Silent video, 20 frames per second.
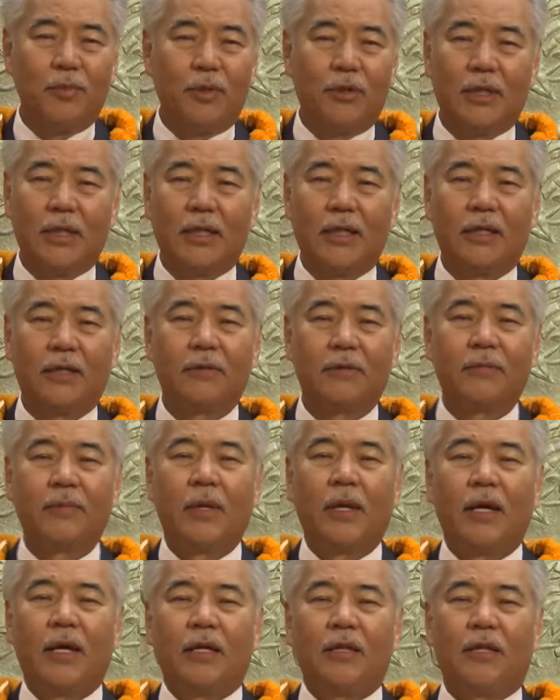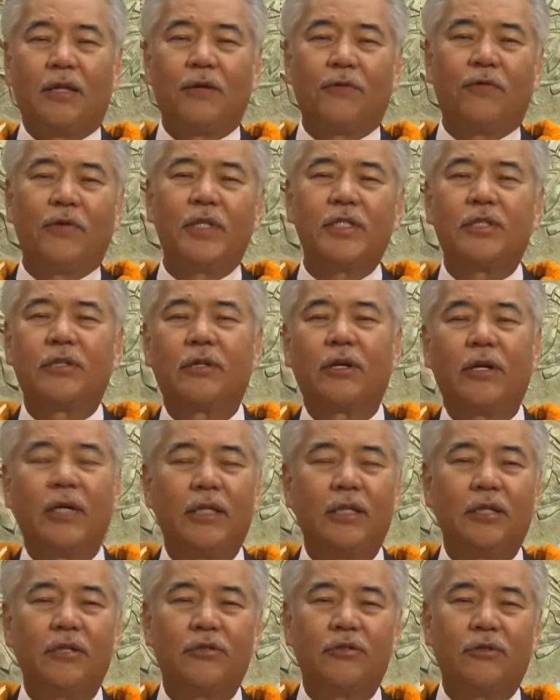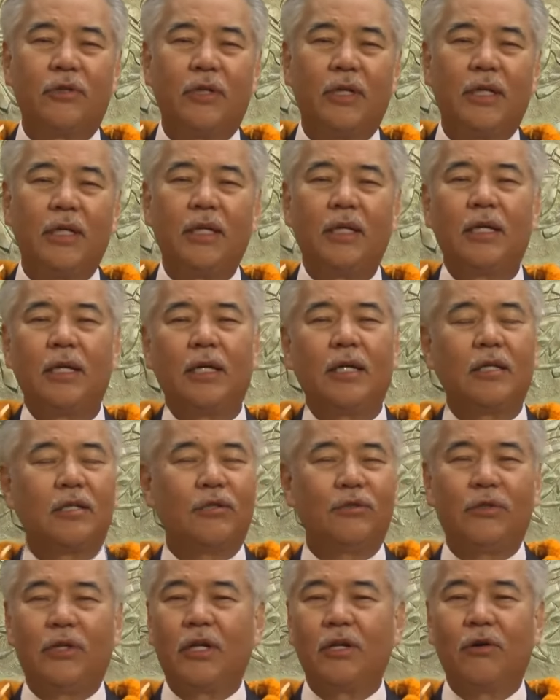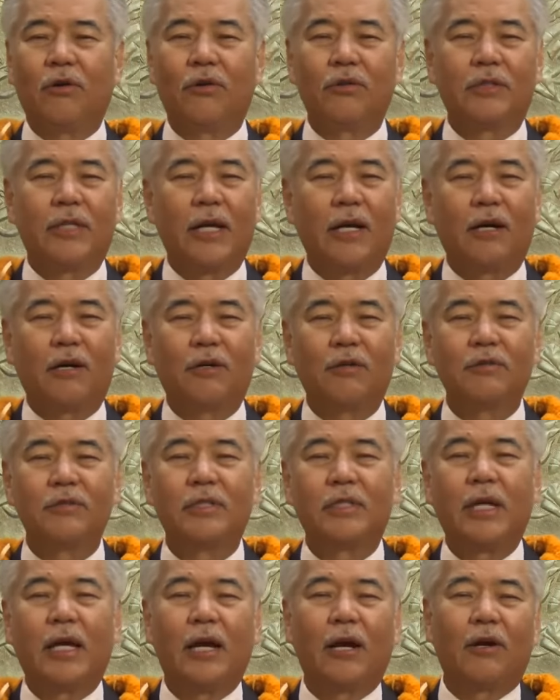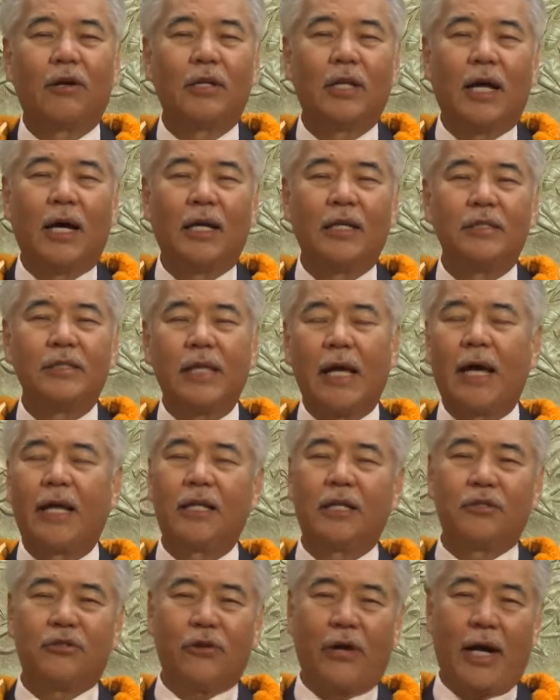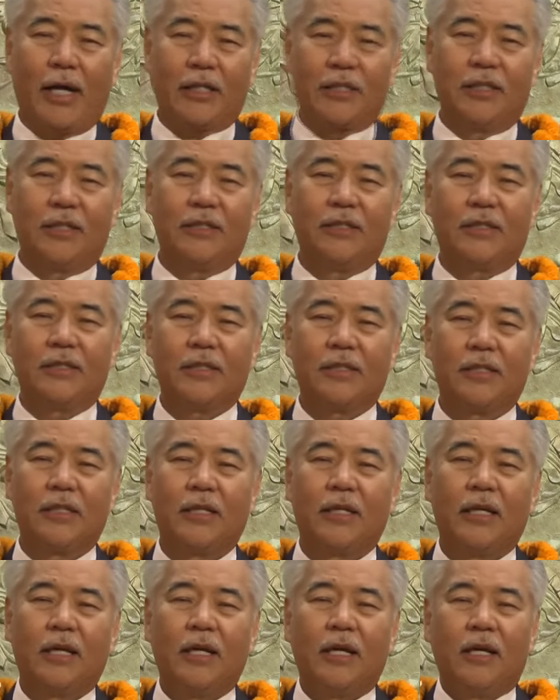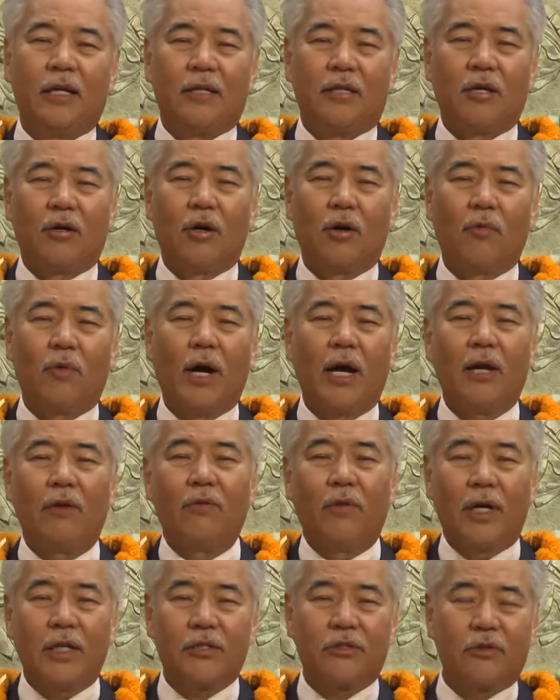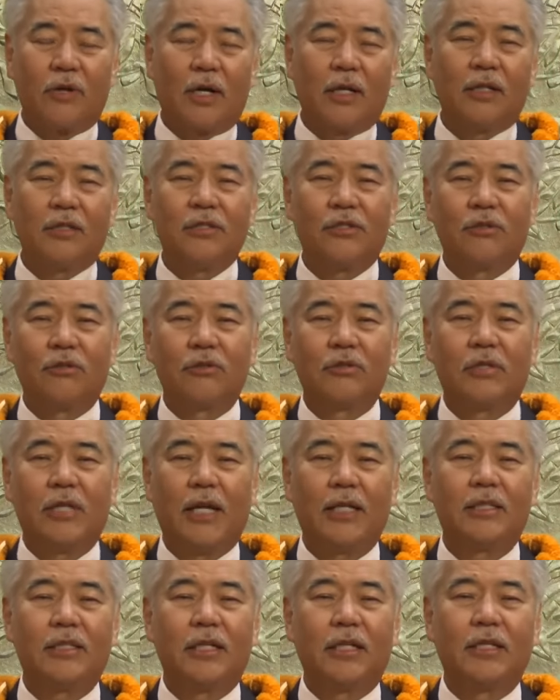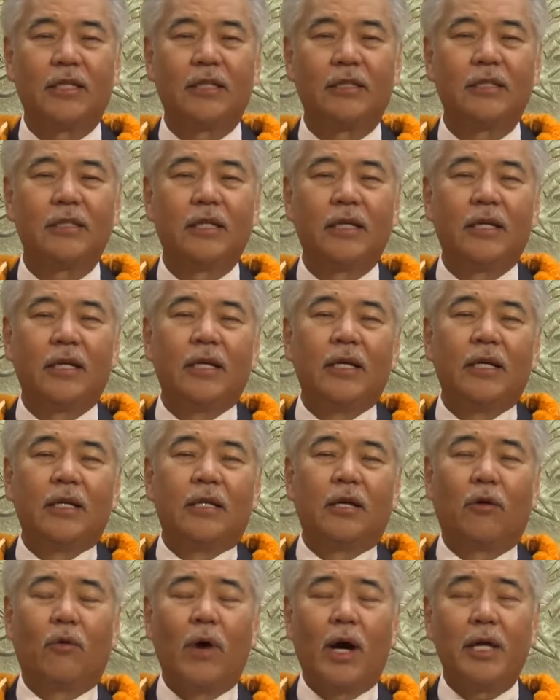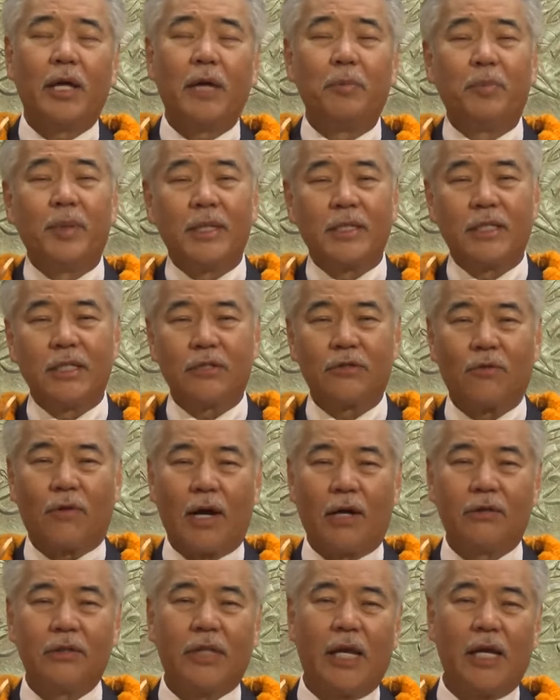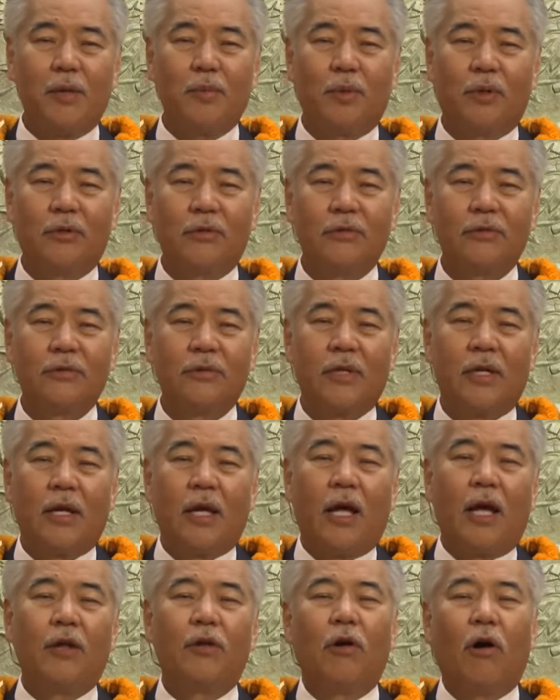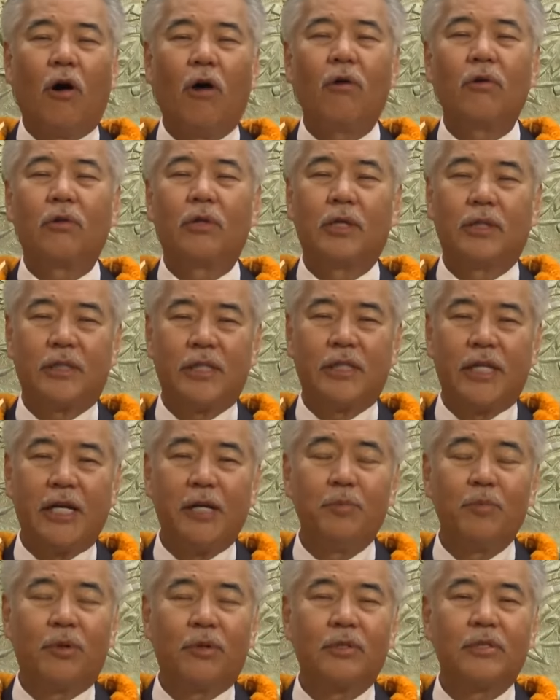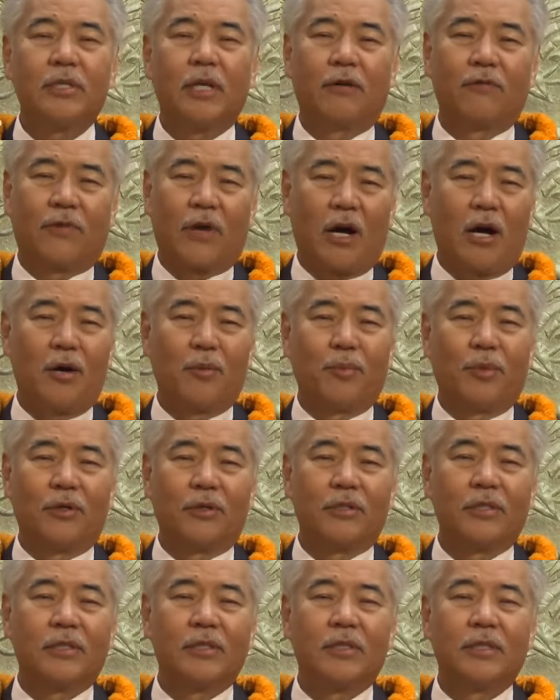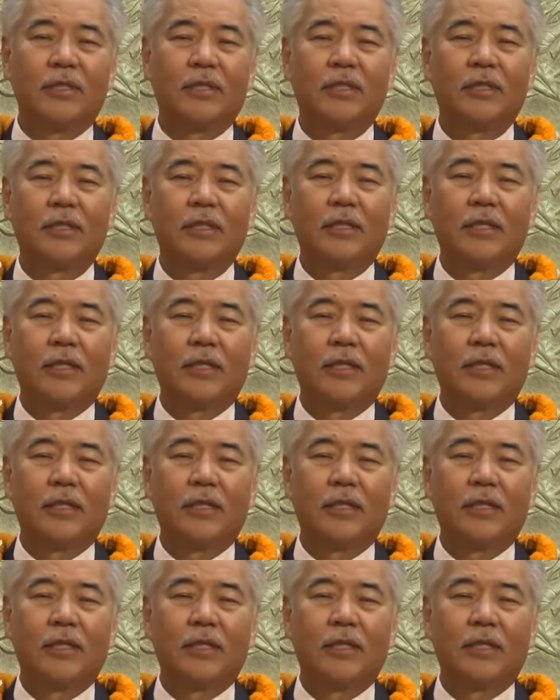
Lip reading: community, the visitor industry, including hotels, airlines, and attractions, the Hawaii Restaurant Association, the Hawaii Business Roundtable, and all the chambers of commerce,